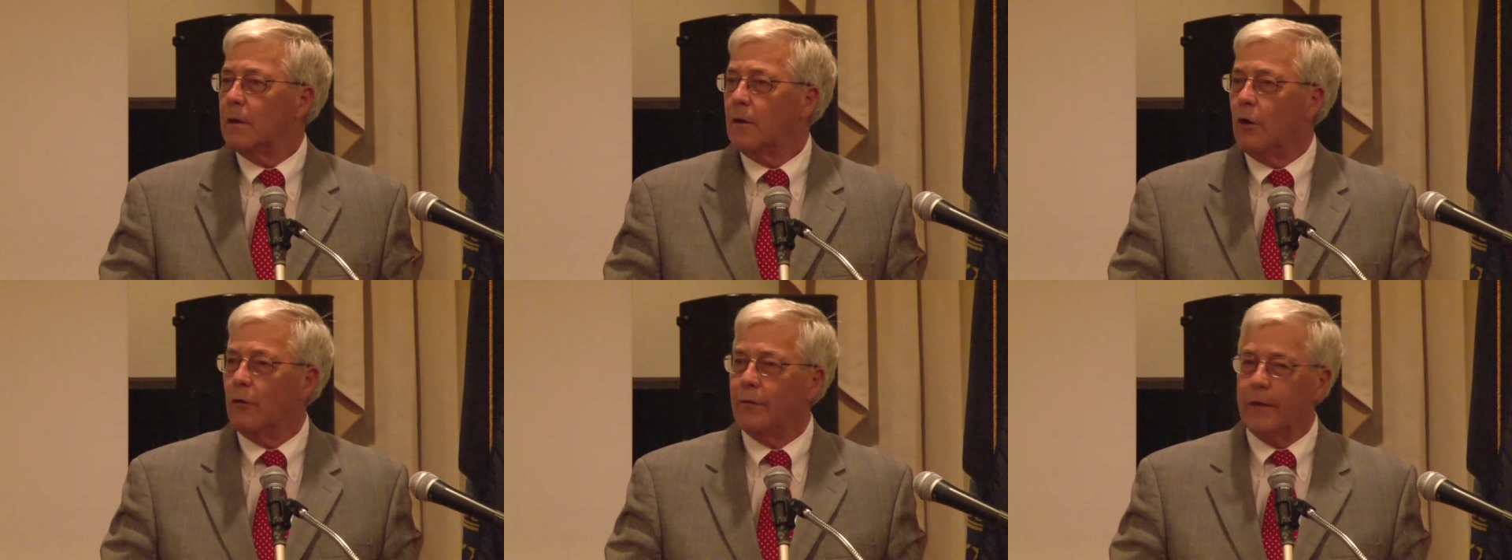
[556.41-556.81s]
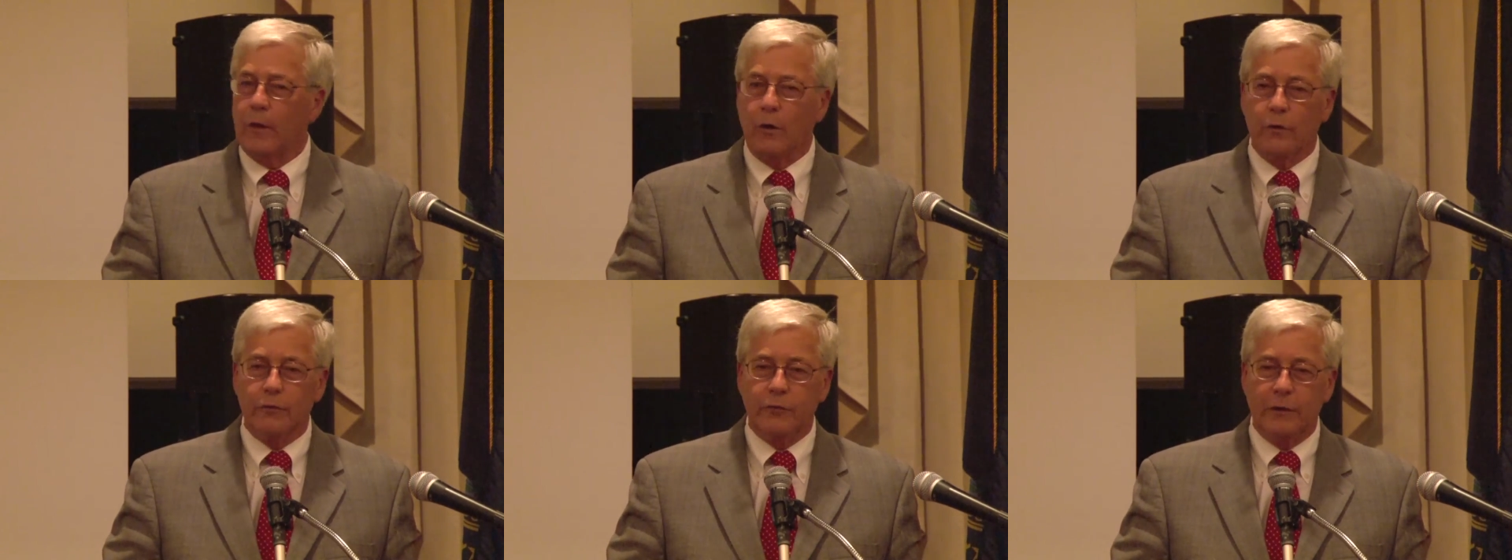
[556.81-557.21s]
over
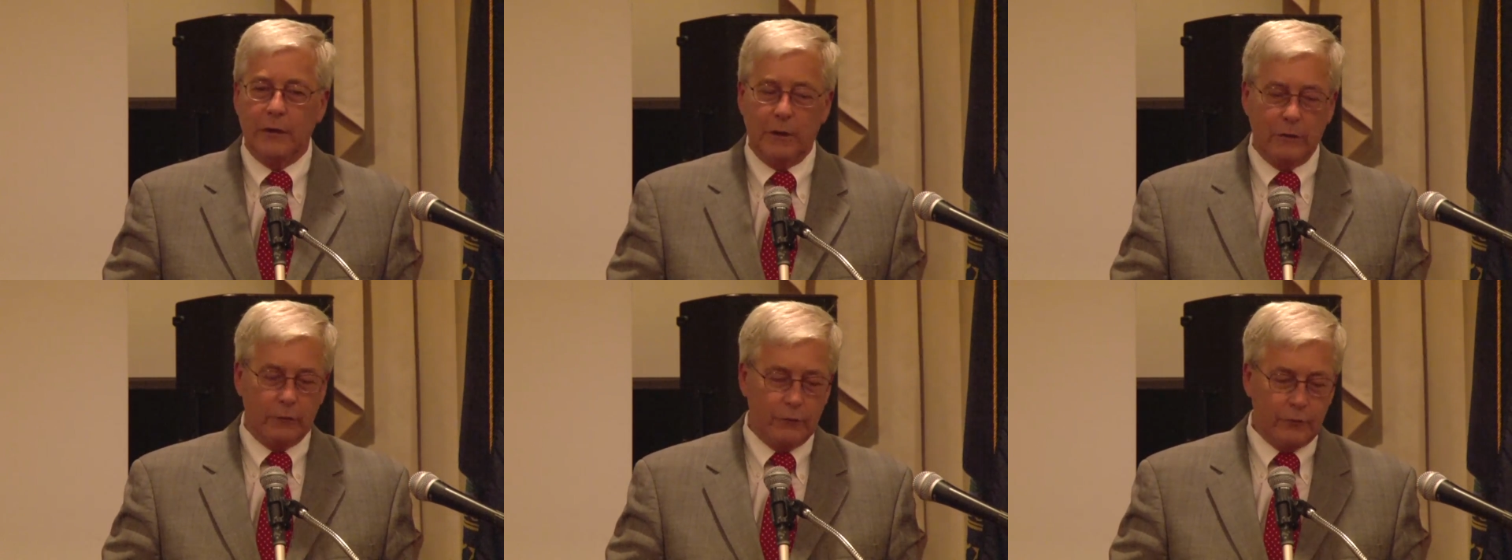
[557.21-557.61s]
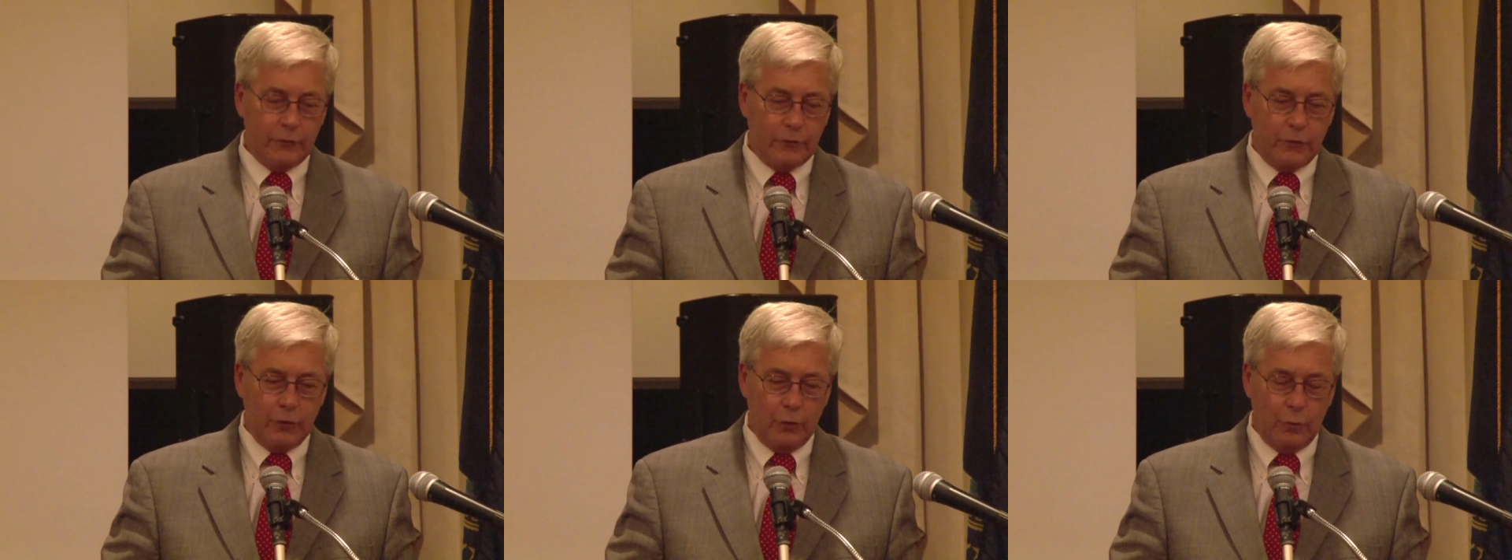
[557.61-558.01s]
those
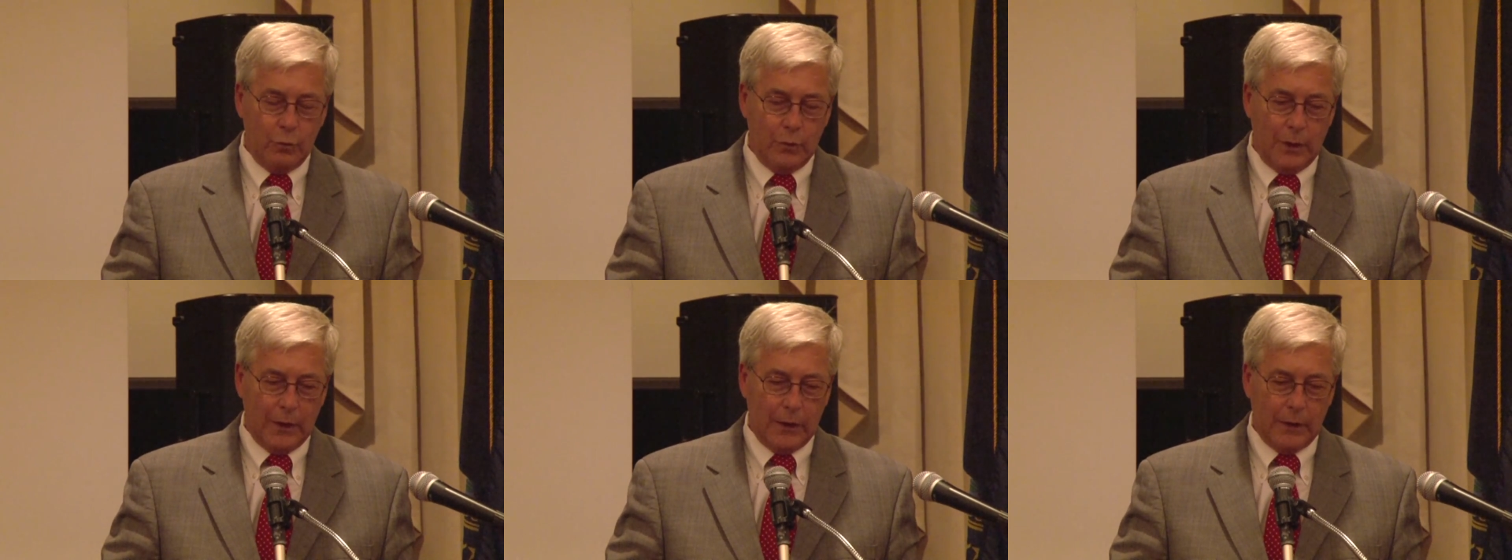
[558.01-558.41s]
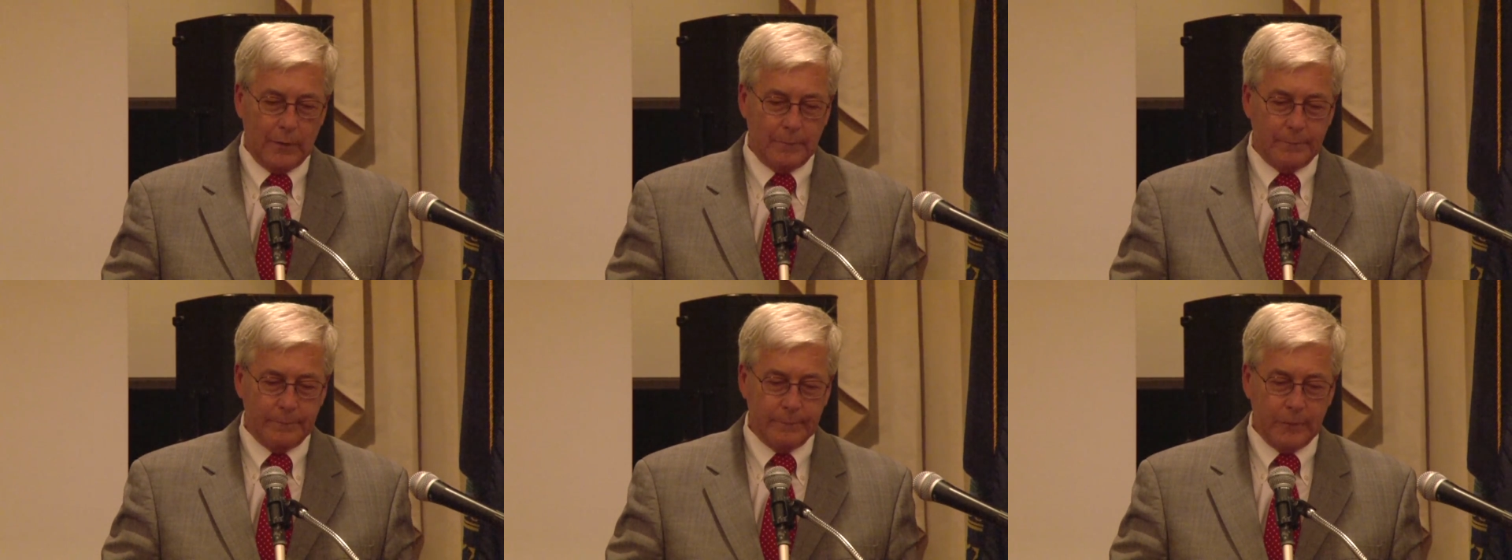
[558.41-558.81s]
years
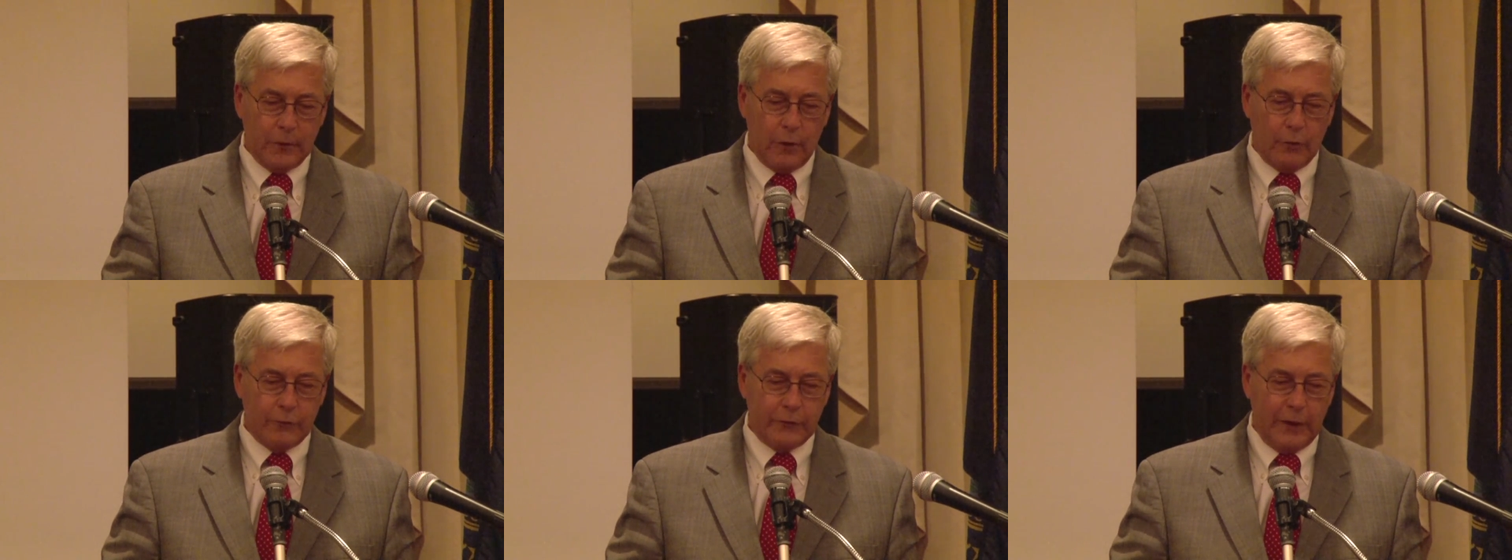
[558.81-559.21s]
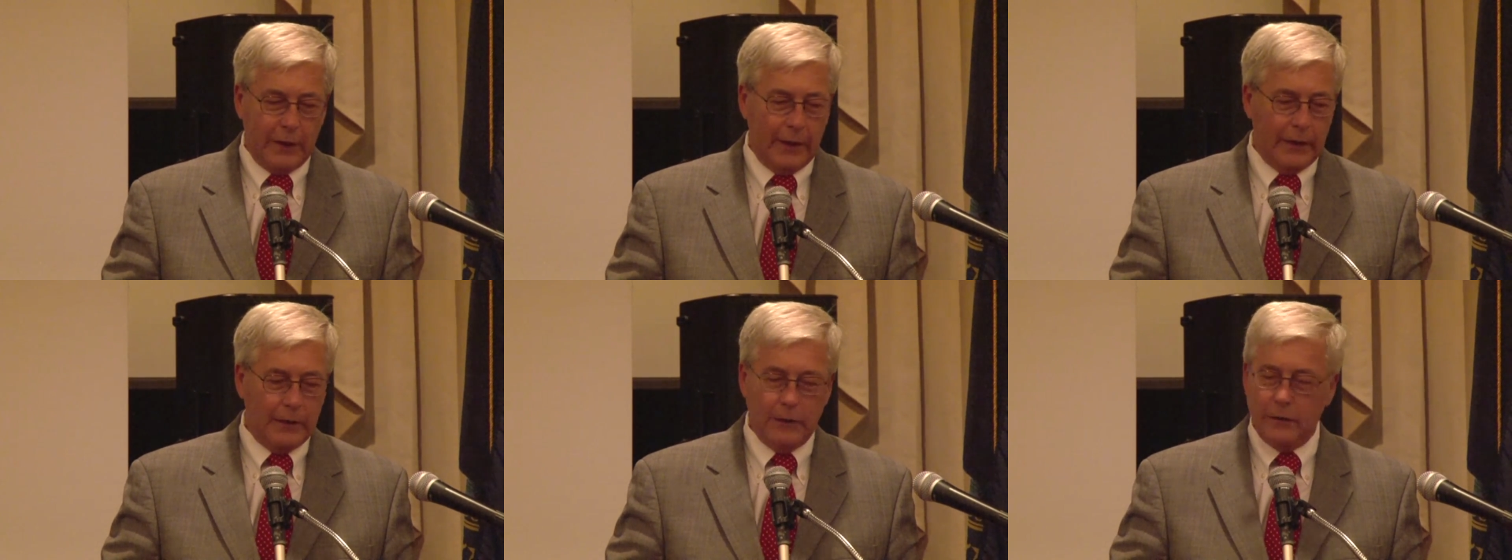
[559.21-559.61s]
to close to
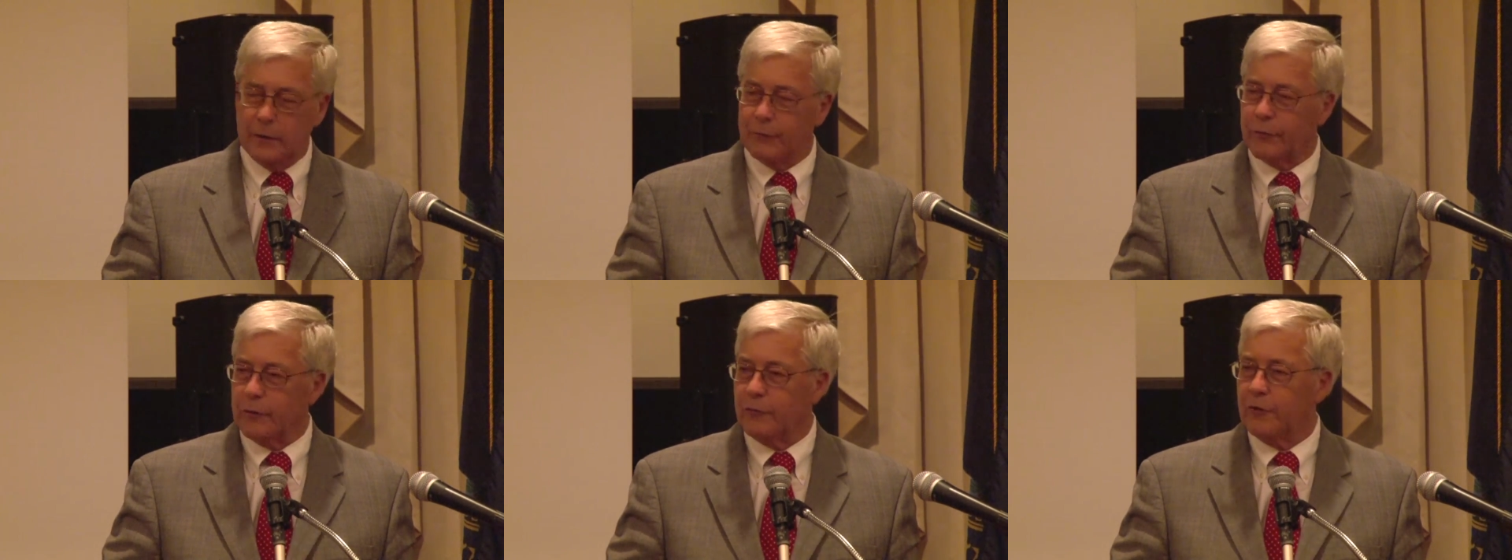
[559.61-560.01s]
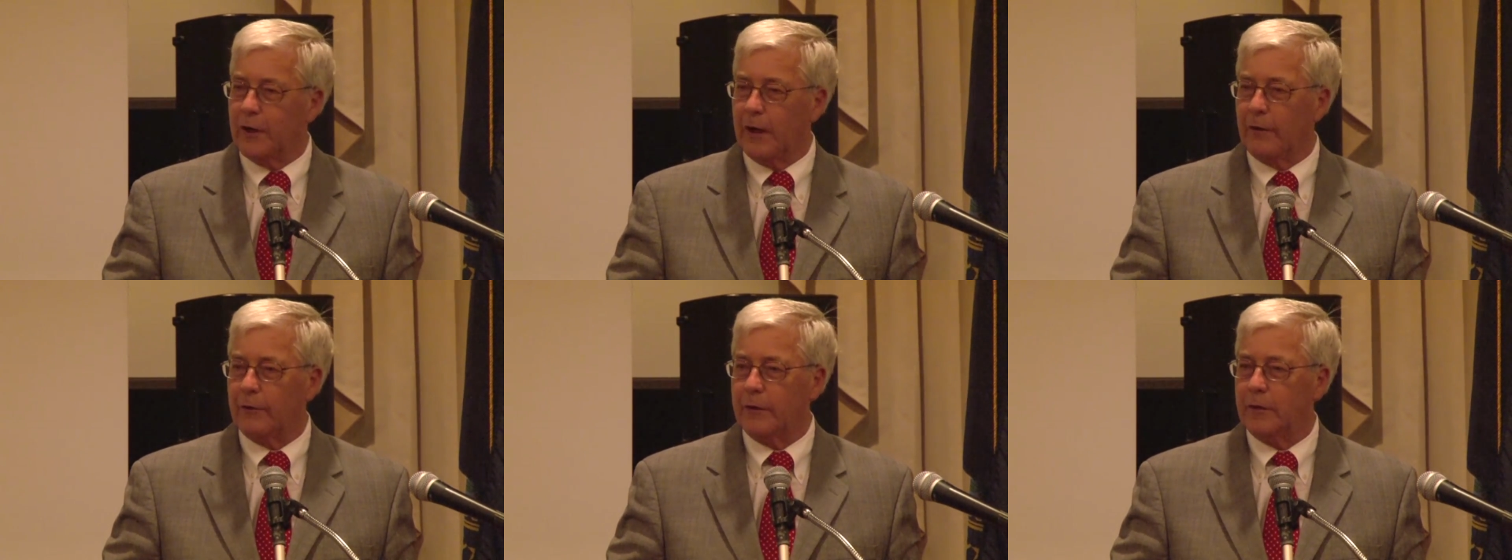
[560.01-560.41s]
80 different
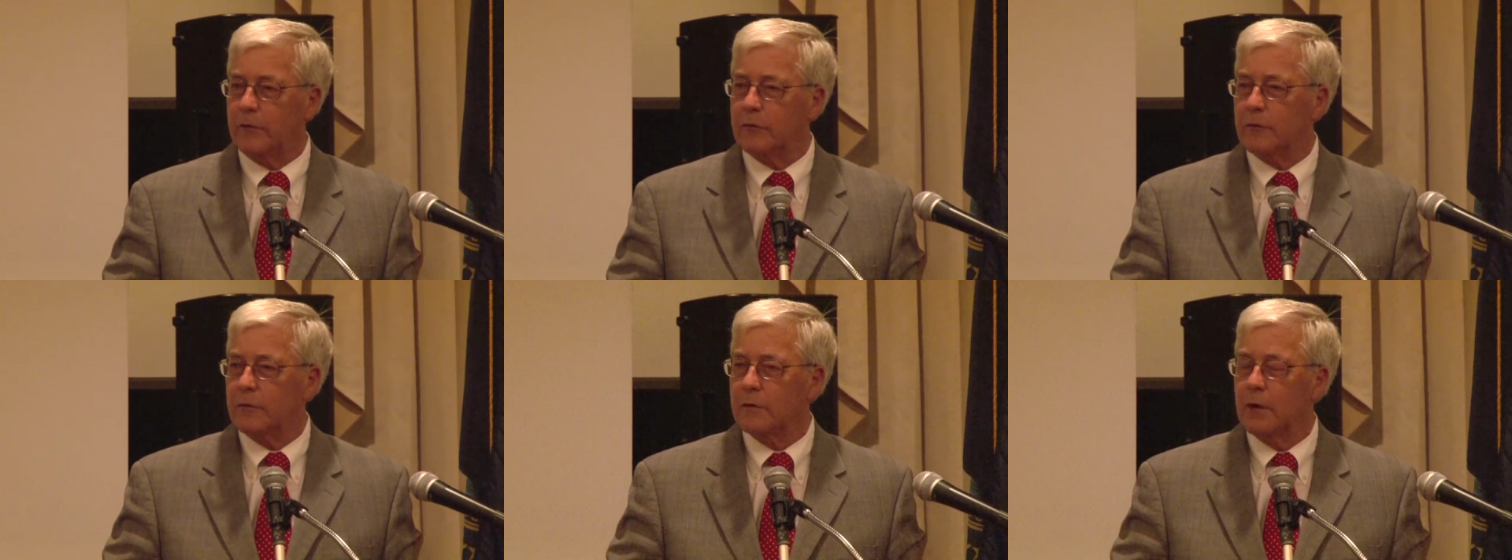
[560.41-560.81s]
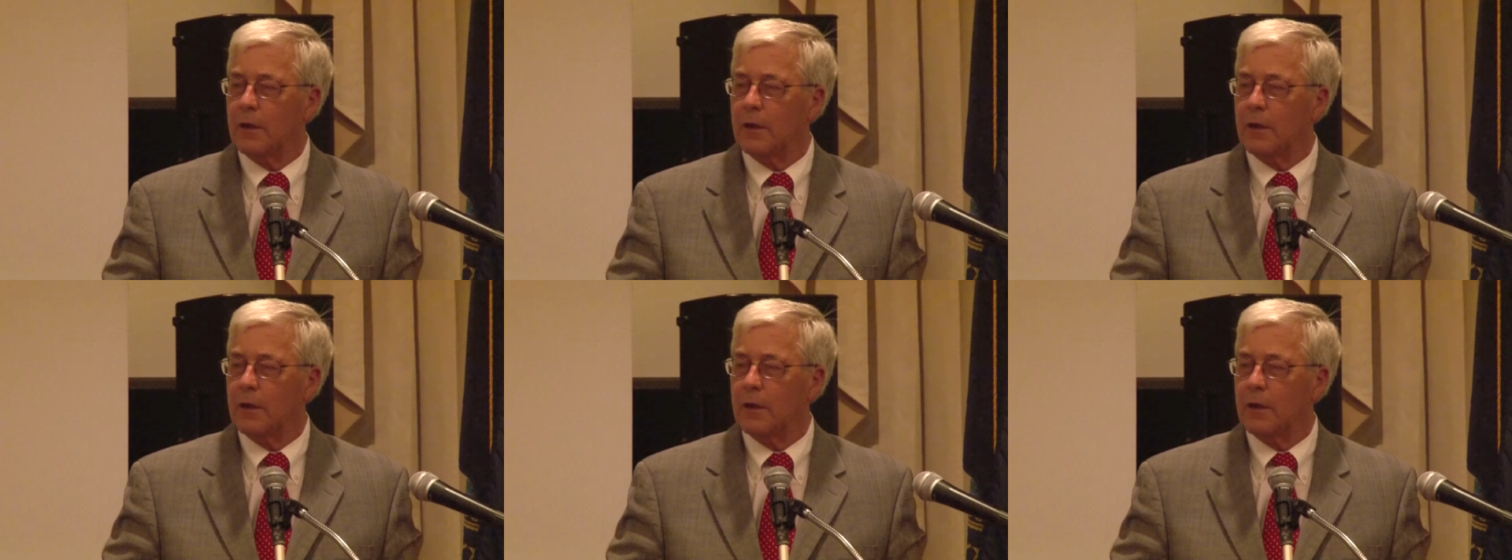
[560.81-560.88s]
charities,